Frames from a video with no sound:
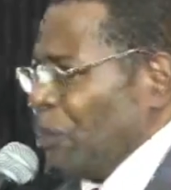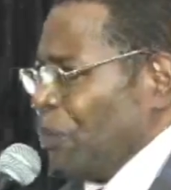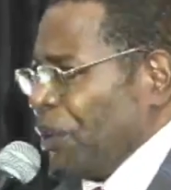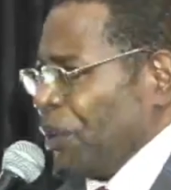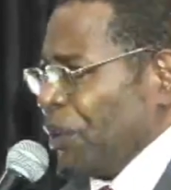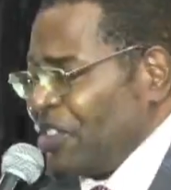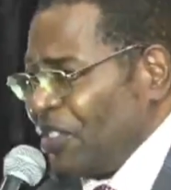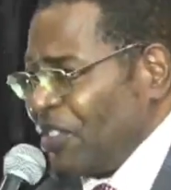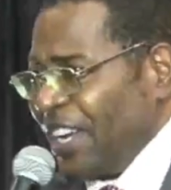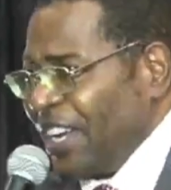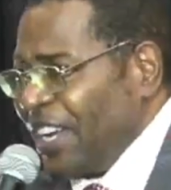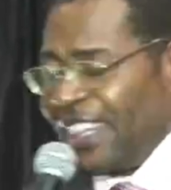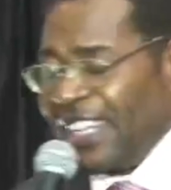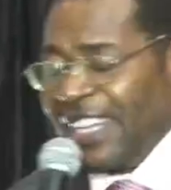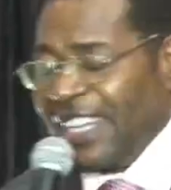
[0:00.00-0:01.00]
prayers
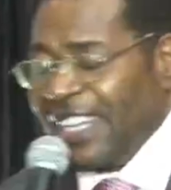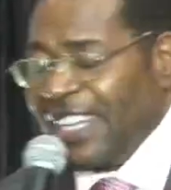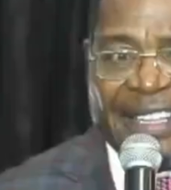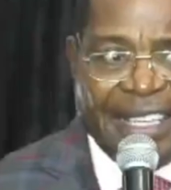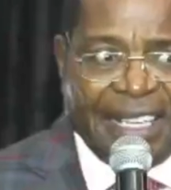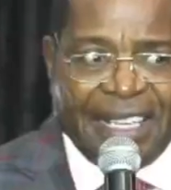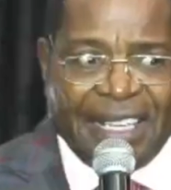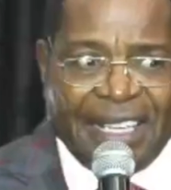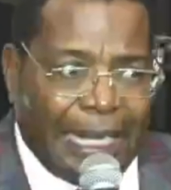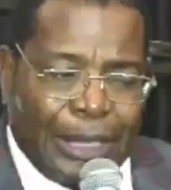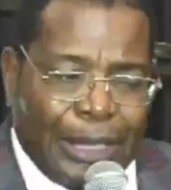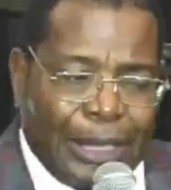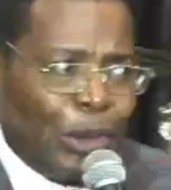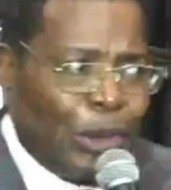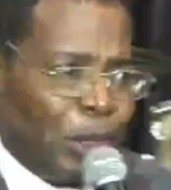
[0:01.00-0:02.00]
right there. And I
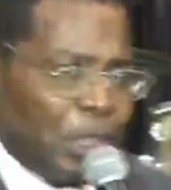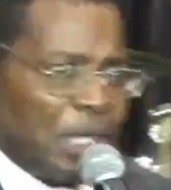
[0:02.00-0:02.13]
know God